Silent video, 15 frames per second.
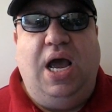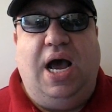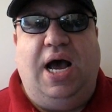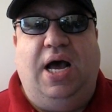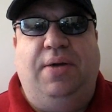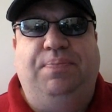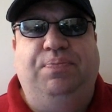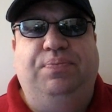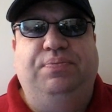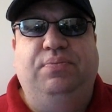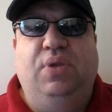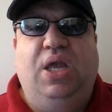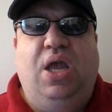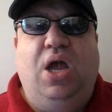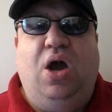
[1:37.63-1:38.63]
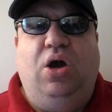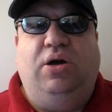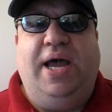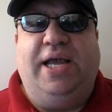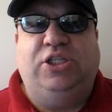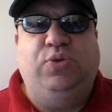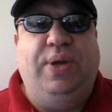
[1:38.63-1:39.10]

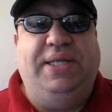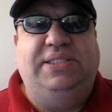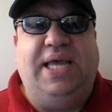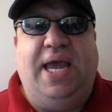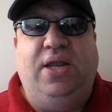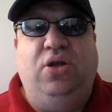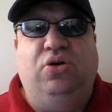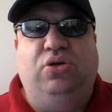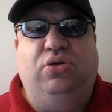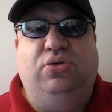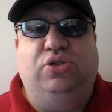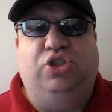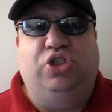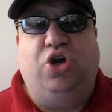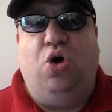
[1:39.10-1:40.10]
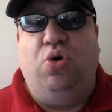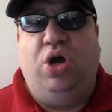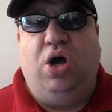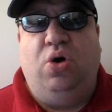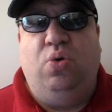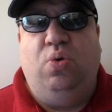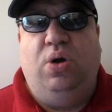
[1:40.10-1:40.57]
Last week, Daniel
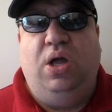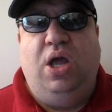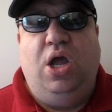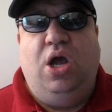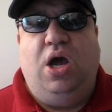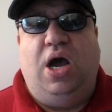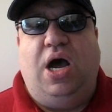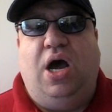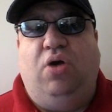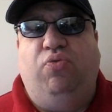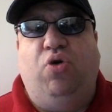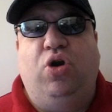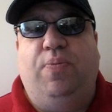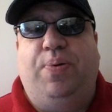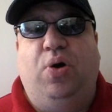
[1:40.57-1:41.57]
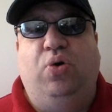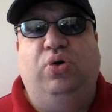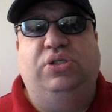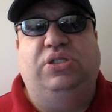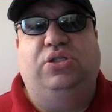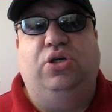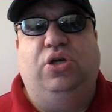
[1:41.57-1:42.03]
Skoko wrote a
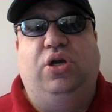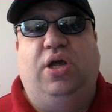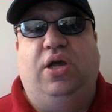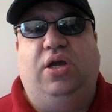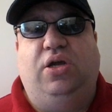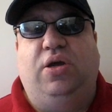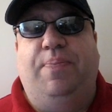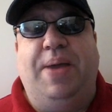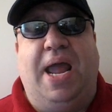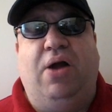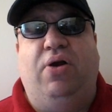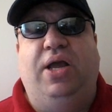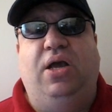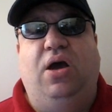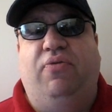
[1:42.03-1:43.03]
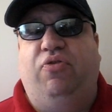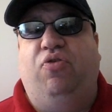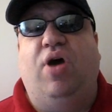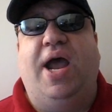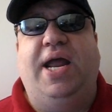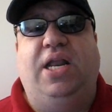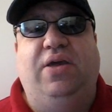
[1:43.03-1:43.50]
post comparing a
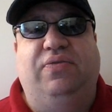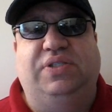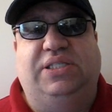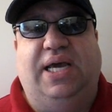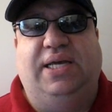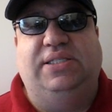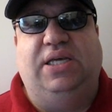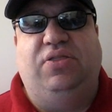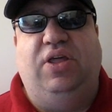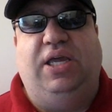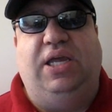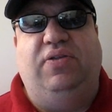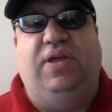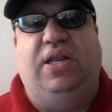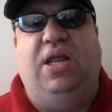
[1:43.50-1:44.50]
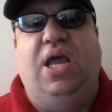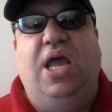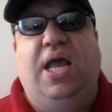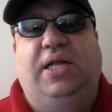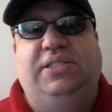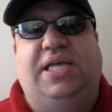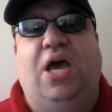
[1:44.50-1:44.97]
variety of sites. I think he did
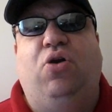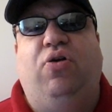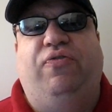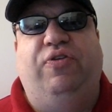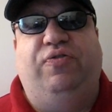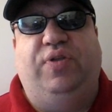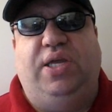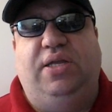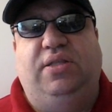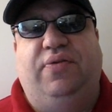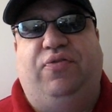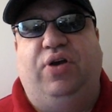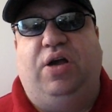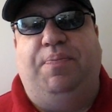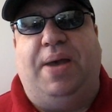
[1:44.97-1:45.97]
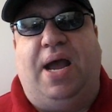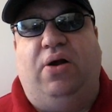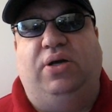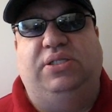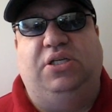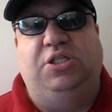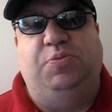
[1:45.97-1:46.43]
10 or 15 different
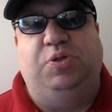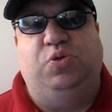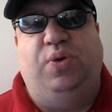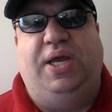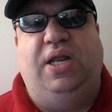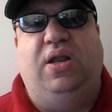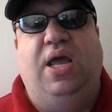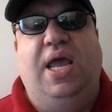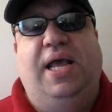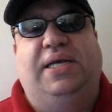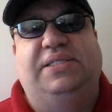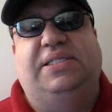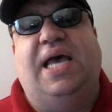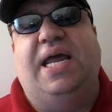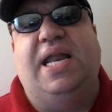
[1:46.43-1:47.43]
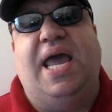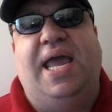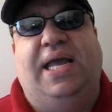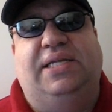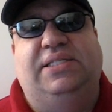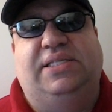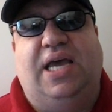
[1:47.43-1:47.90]
comparisons between Site
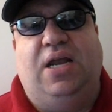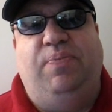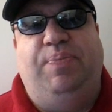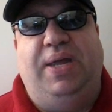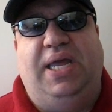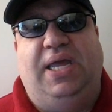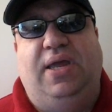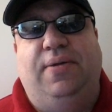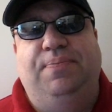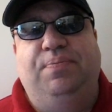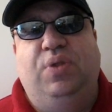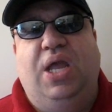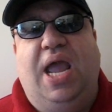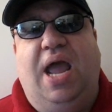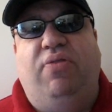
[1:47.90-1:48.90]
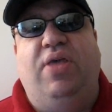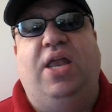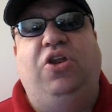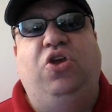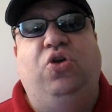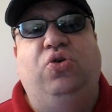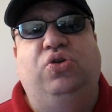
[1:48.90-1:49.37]
A and Site B, and
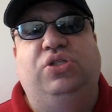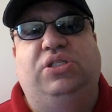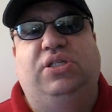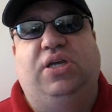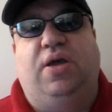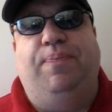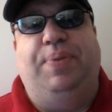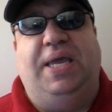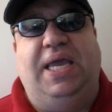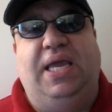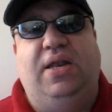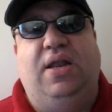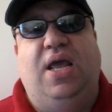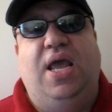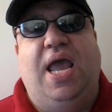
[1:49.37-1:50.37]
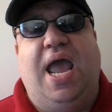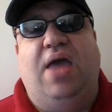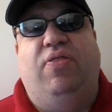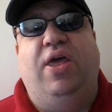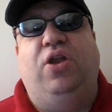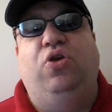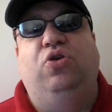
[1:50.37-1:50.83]
then used Compete
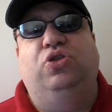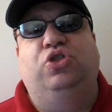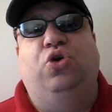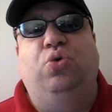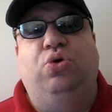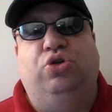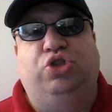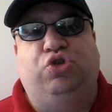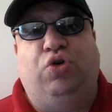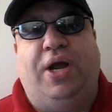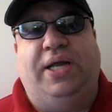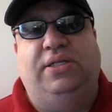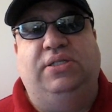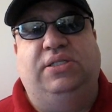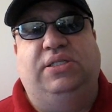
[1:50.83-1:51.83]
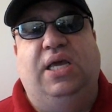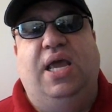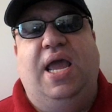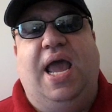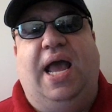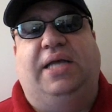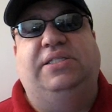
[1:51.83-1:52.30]
and then used Google Trends
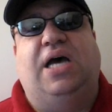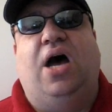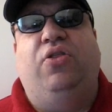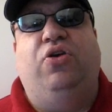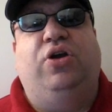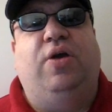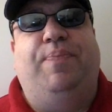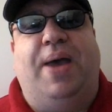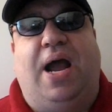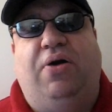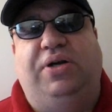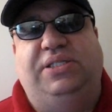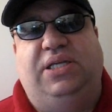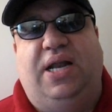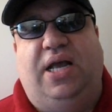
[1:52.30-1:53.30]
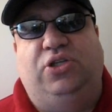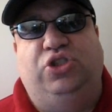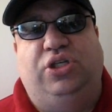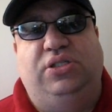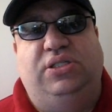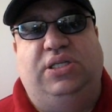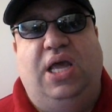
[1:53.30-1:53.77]
as other comparison
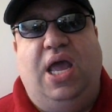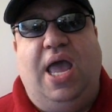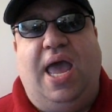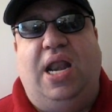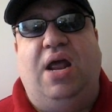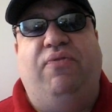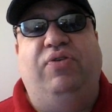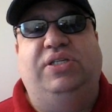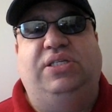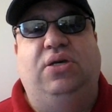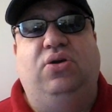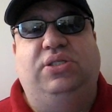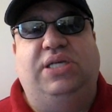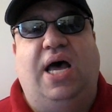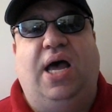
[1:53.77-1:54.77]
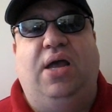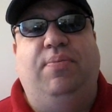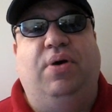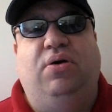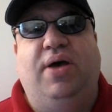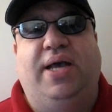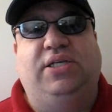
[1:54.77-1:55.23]
engines, and every single
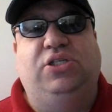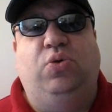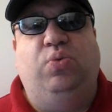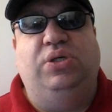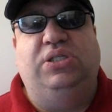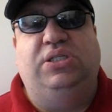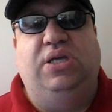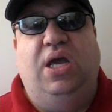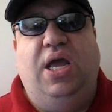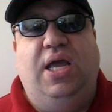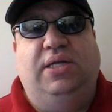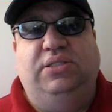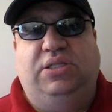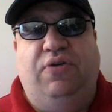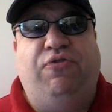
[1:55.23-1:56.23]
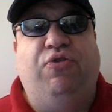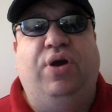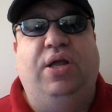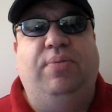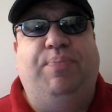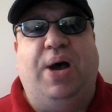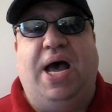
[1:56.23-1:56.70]
time Alexa was
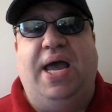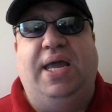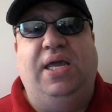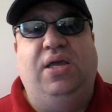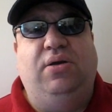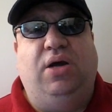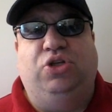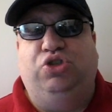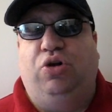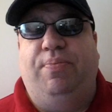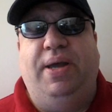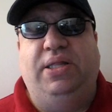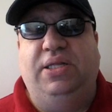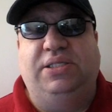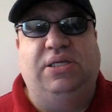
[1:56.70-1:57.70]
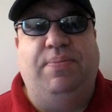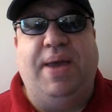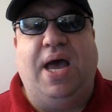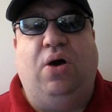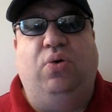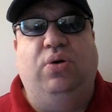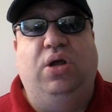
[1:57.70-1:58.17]
different by a tremendous
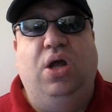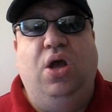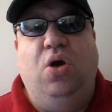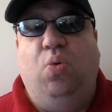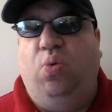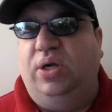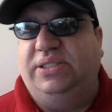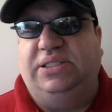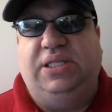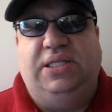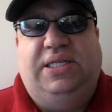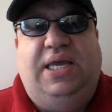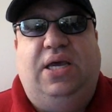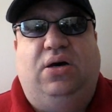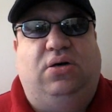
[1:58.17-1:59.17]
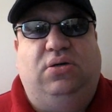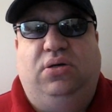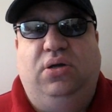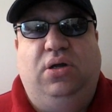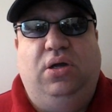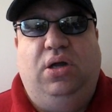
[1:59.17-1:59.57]
amount. What's the deal?